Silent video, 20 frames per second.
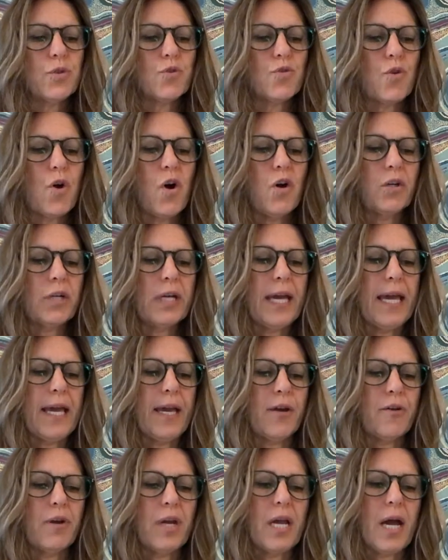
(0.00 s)
strong,
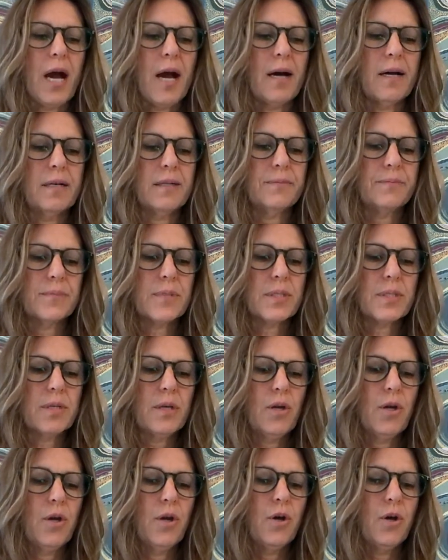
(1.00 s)
hairy arms.
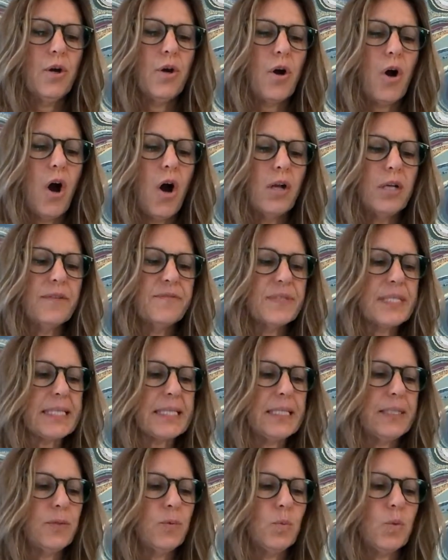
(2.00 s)
Her olive
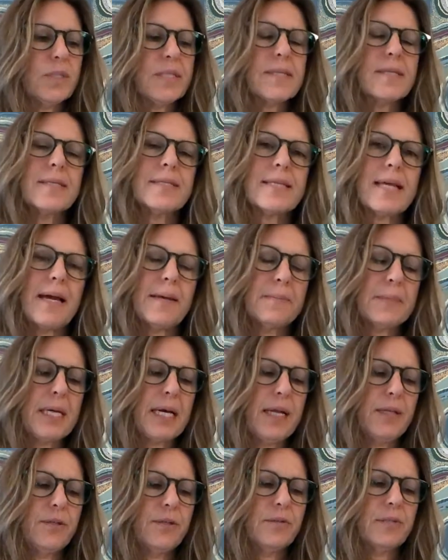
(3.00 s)
skin was the same
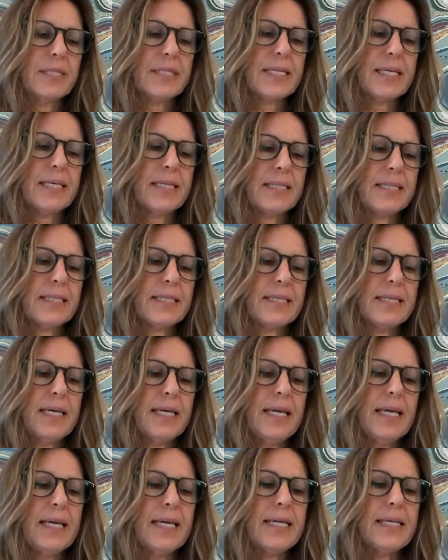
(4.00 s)
colour as his.
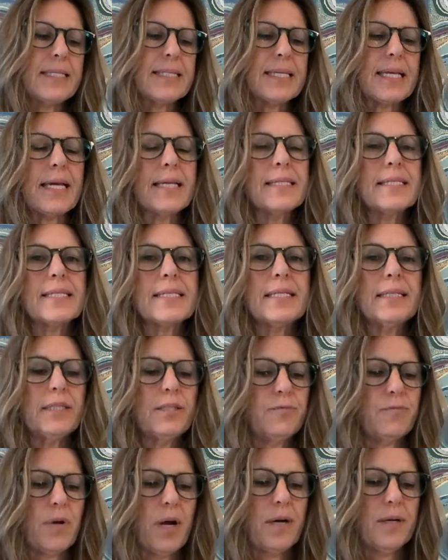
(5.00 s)
He sang silly
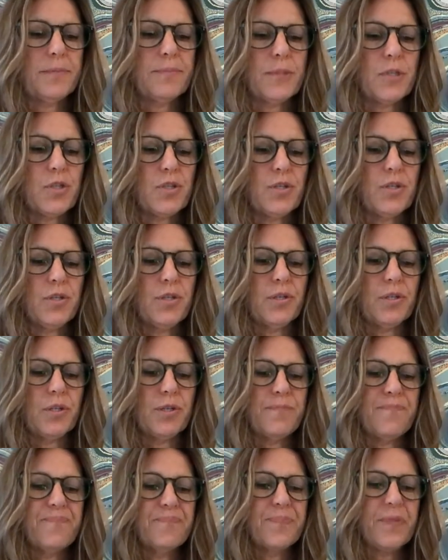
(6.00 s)
rhymes to her.
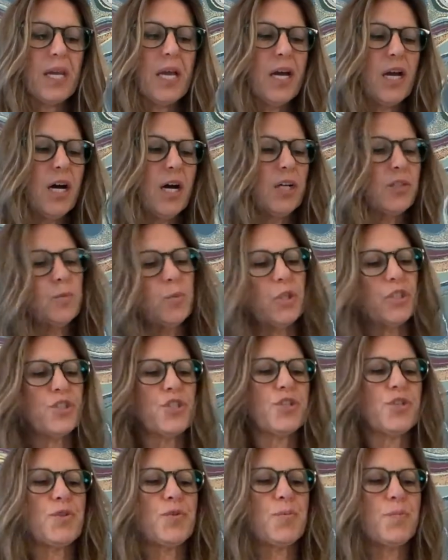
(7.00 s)
I'd
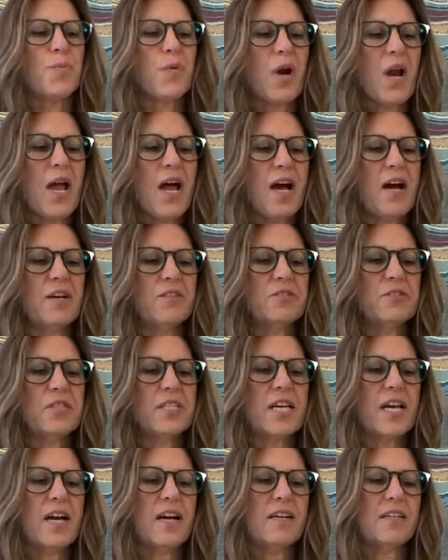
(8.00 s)
watched the brown,
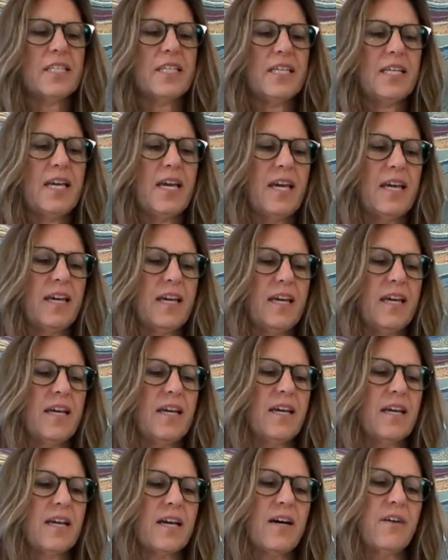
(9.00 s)
downy
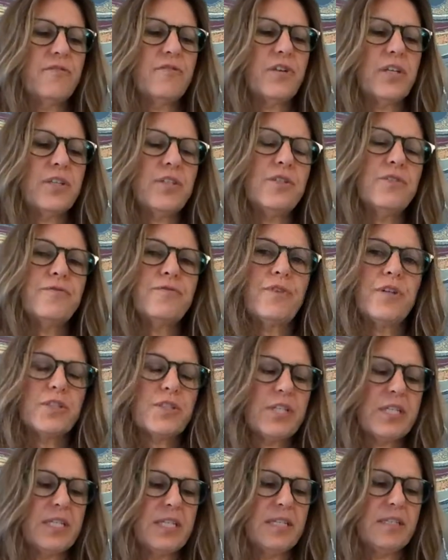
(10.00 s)
hair covering her
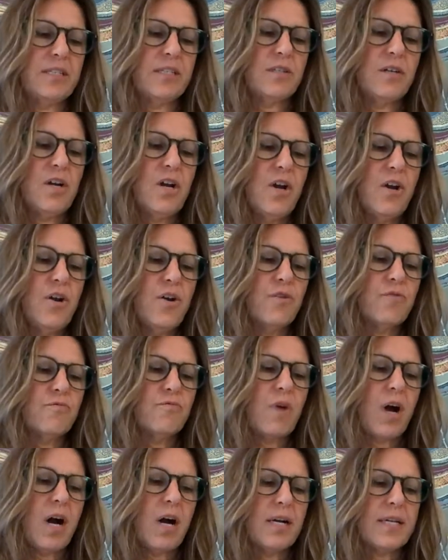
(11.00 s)
fontanelle,
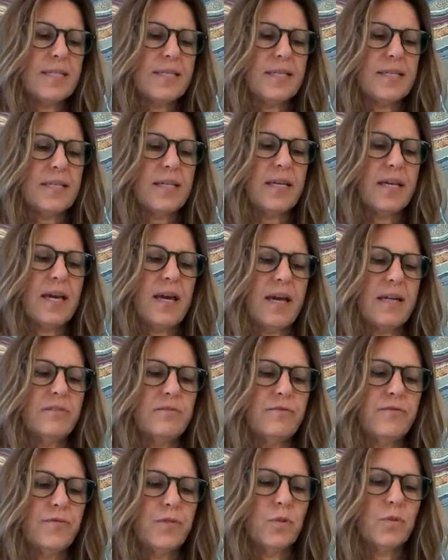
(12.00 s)
rising
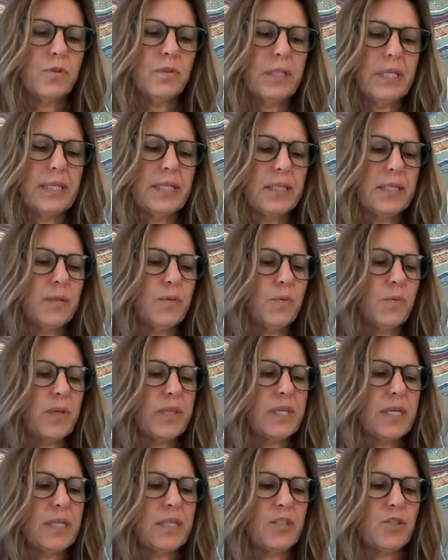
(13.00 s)
and falling
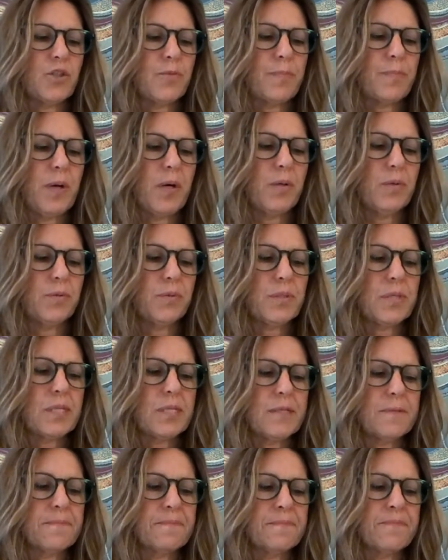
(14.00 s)
with each
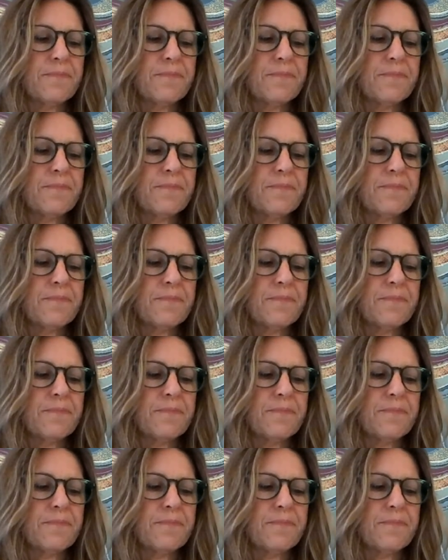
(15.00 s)
pulse,